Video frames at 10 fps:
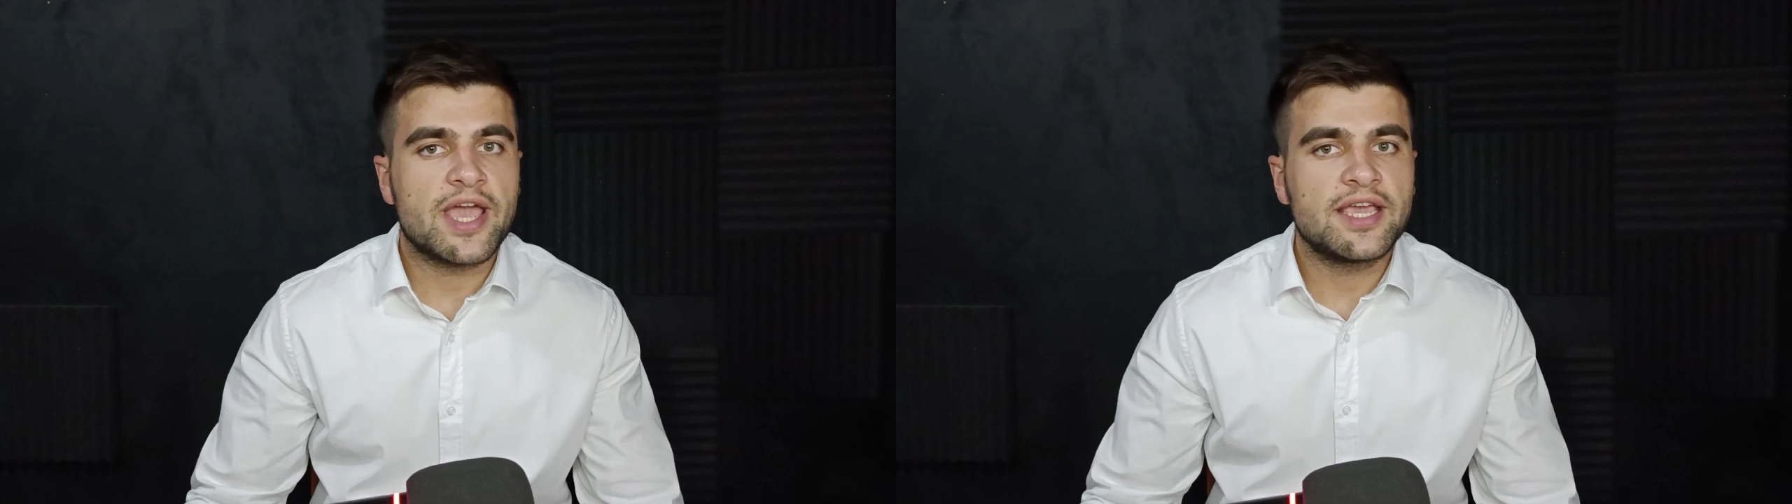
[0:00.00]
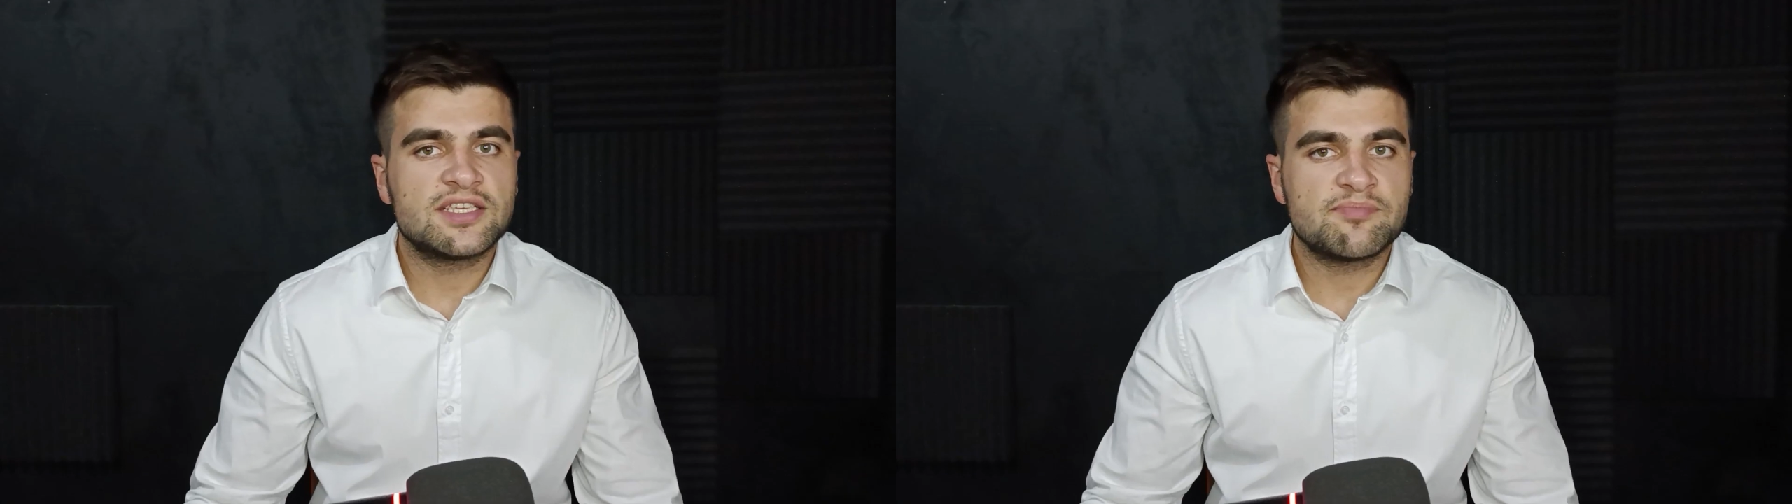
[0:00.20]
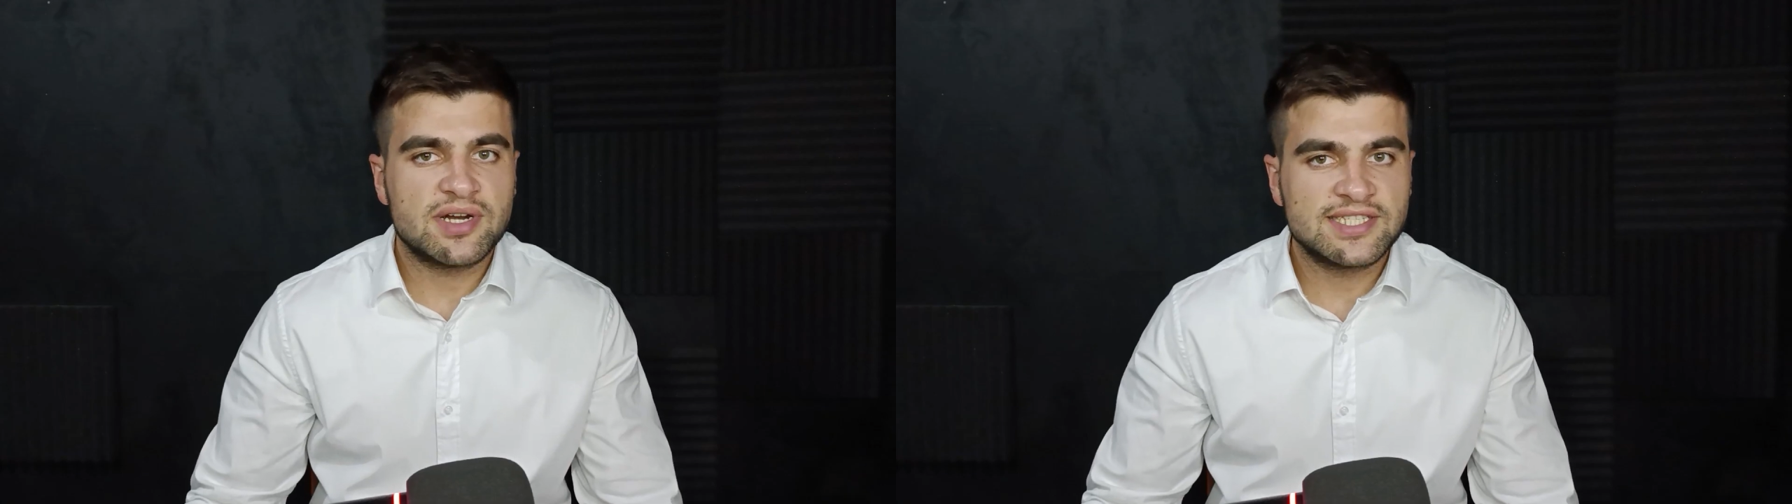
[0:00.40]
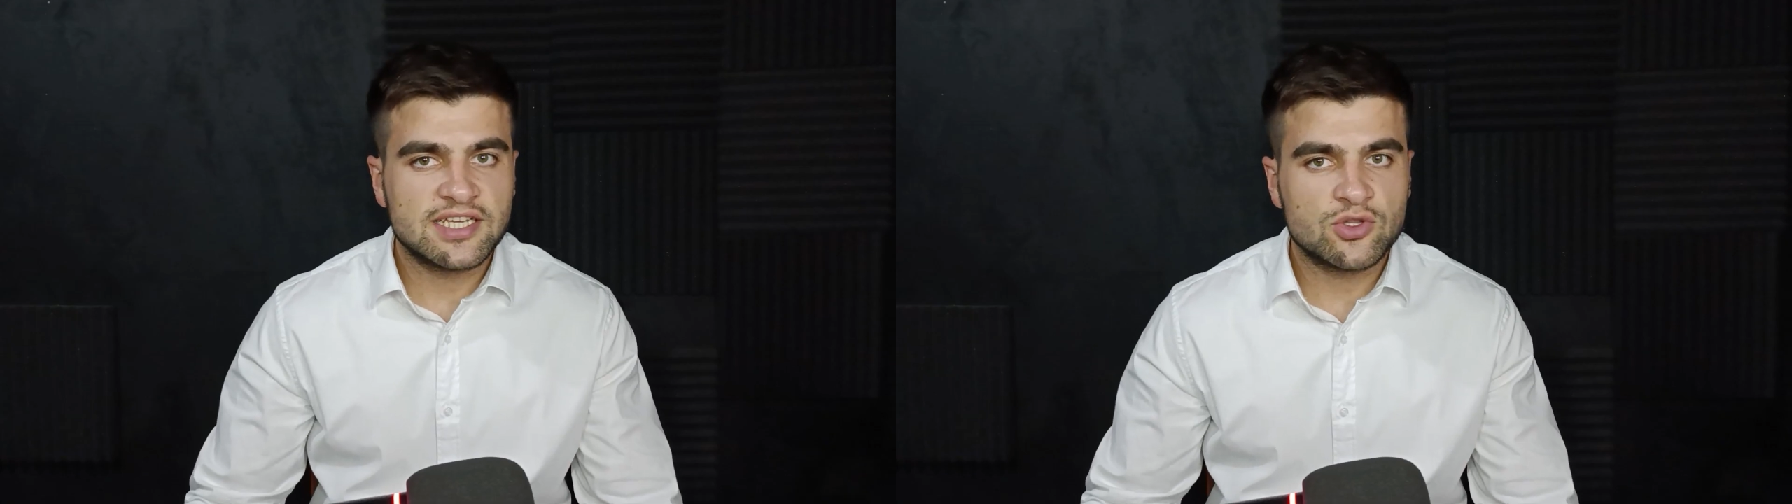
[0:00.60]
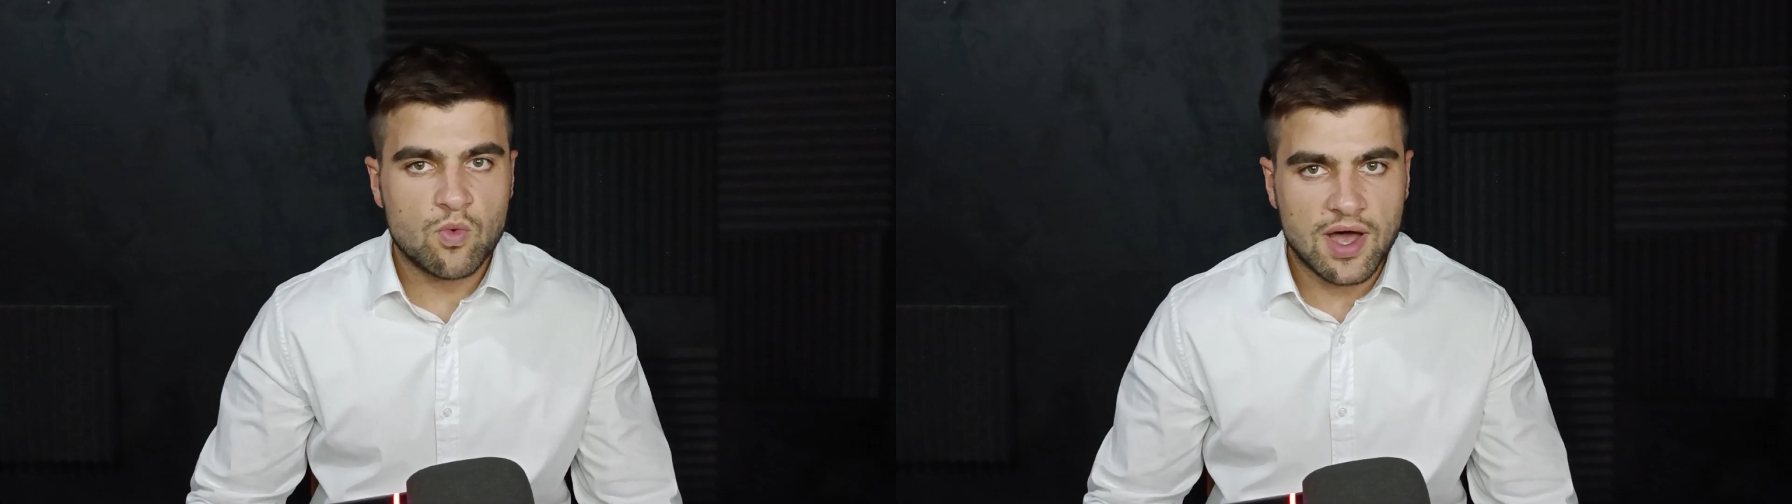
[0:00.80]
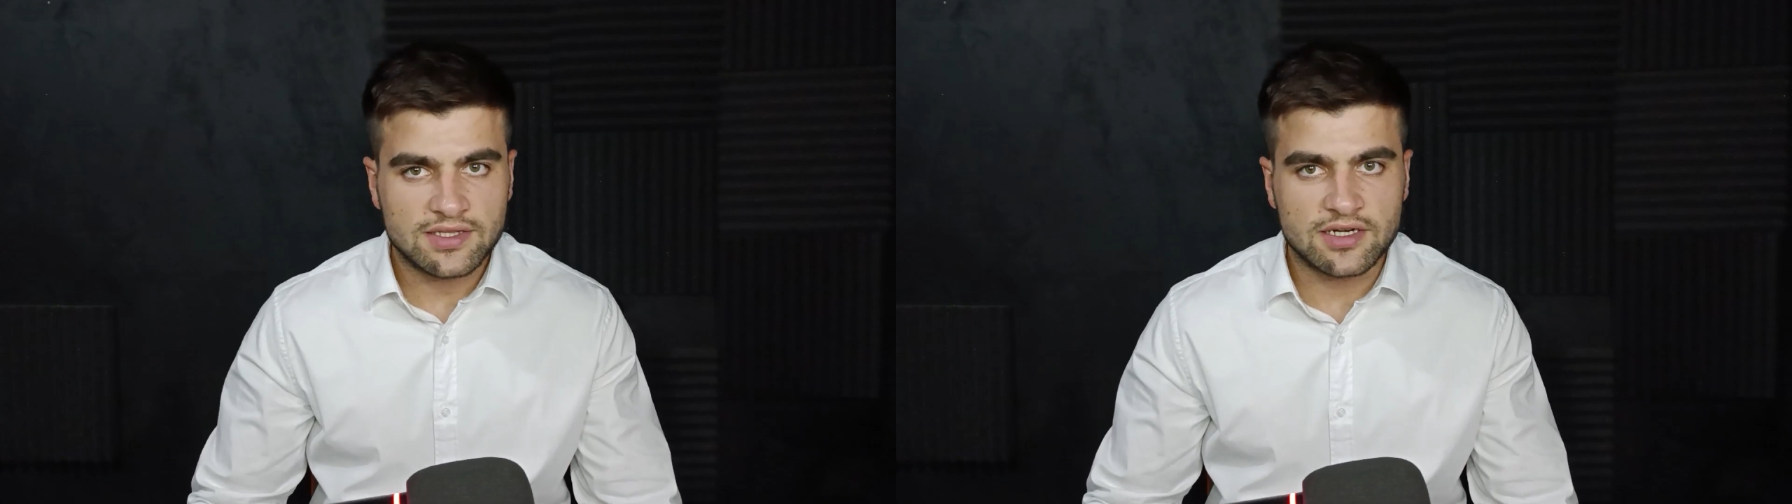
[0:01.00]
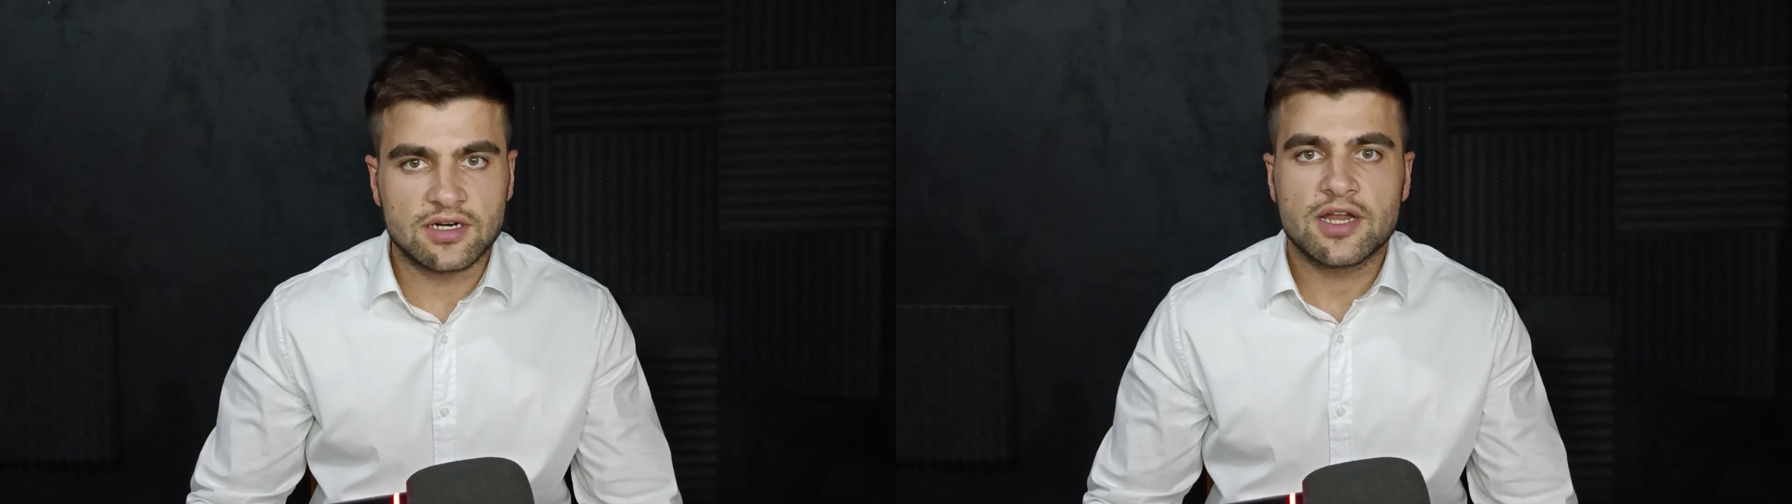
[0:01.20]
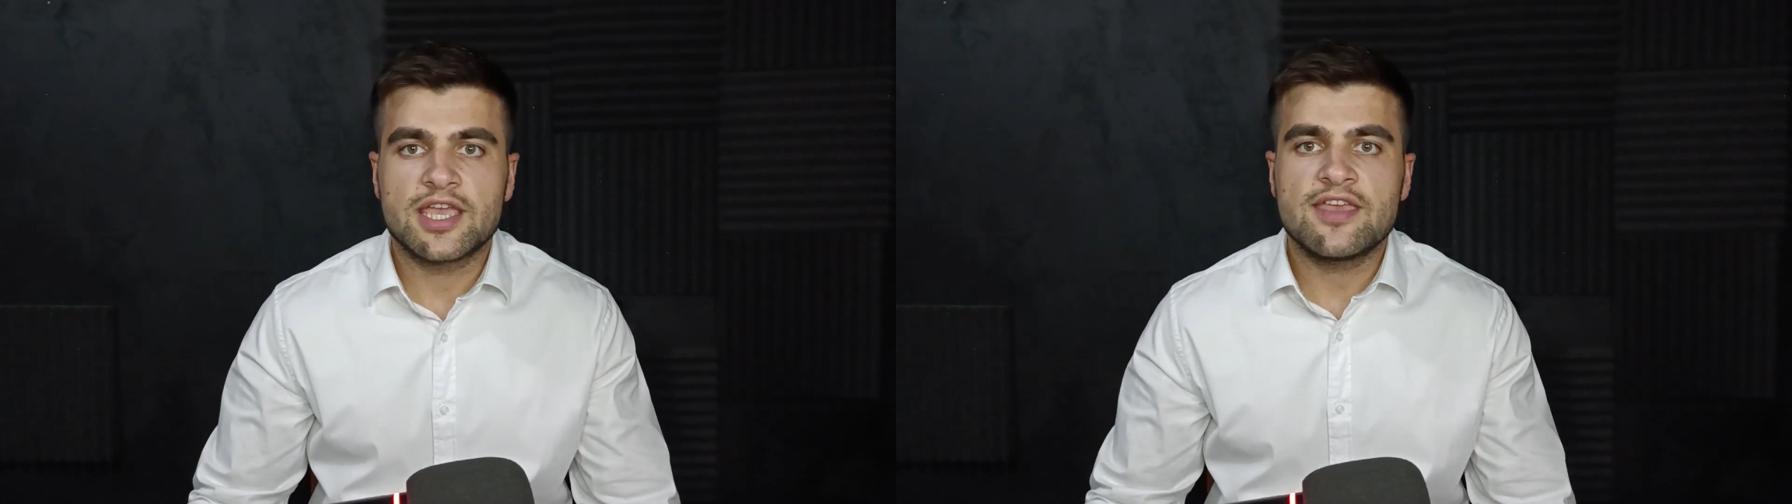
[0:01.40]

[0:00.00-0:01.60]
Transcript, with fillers: 80% water.